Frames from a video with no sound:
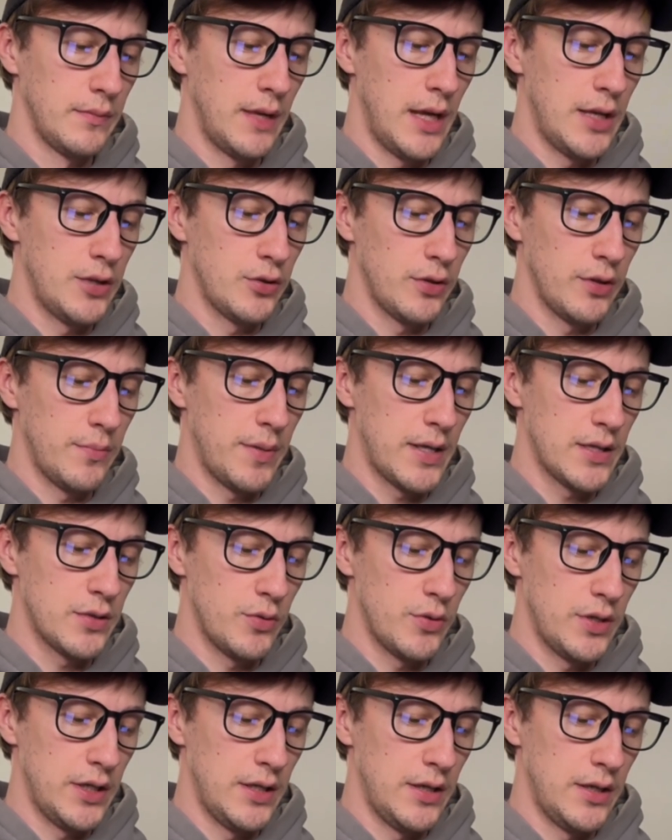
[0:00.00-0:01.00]
Enter the
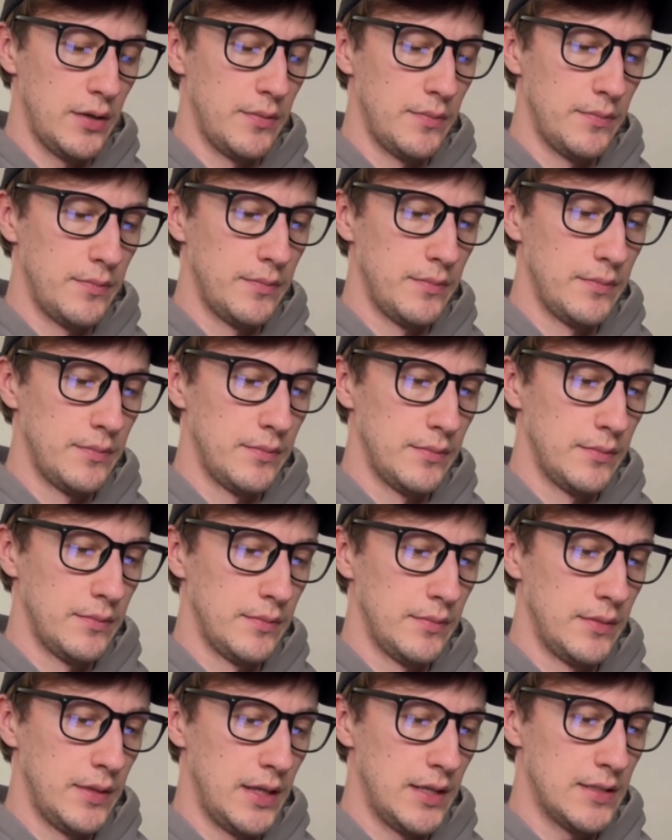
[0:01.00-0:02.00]
password here.
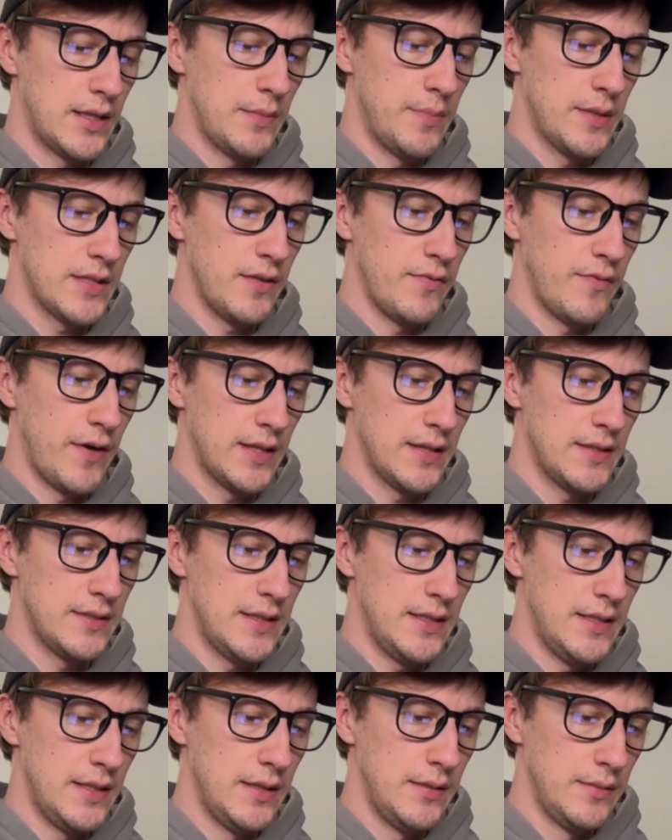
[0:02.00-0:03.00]
Next, specify the
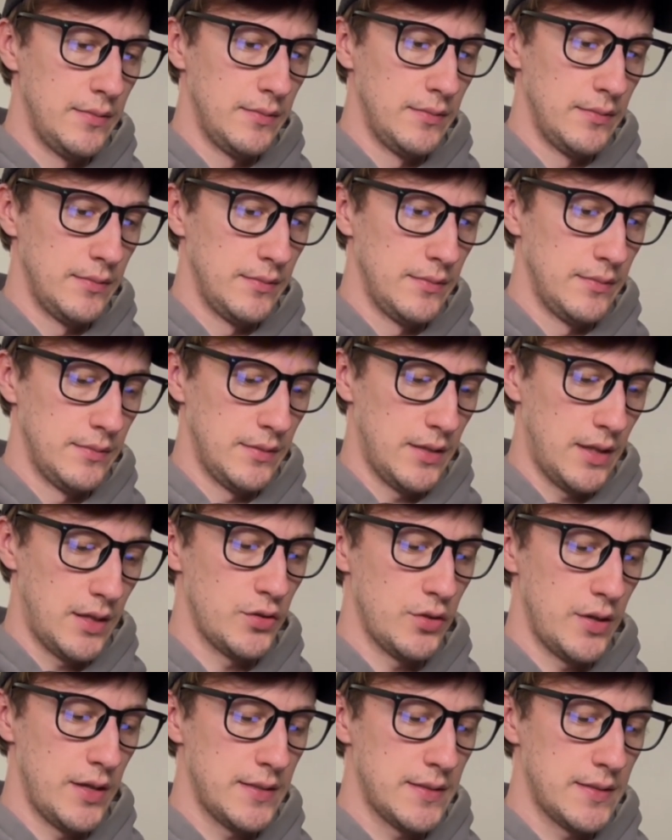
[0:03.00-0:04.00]
city,
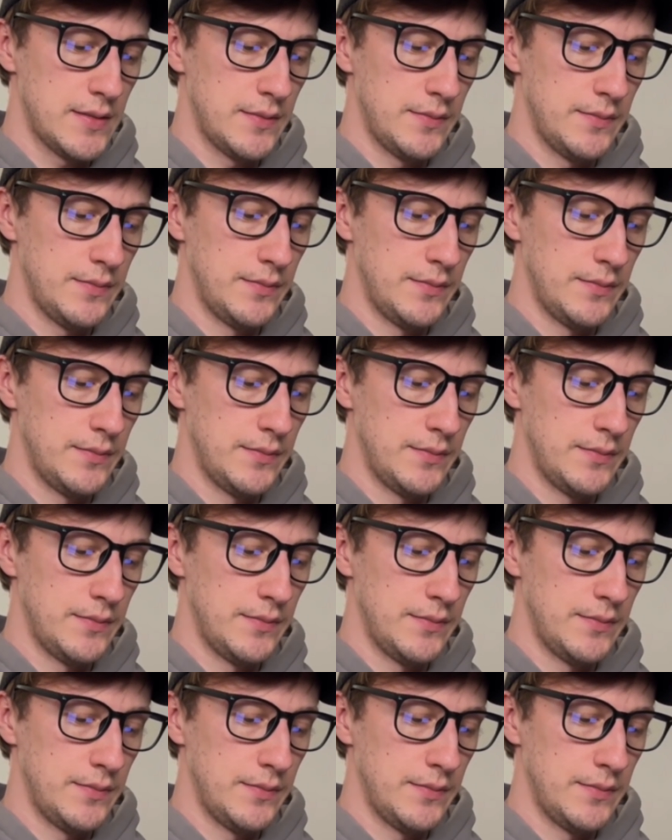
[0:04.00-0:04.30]
address,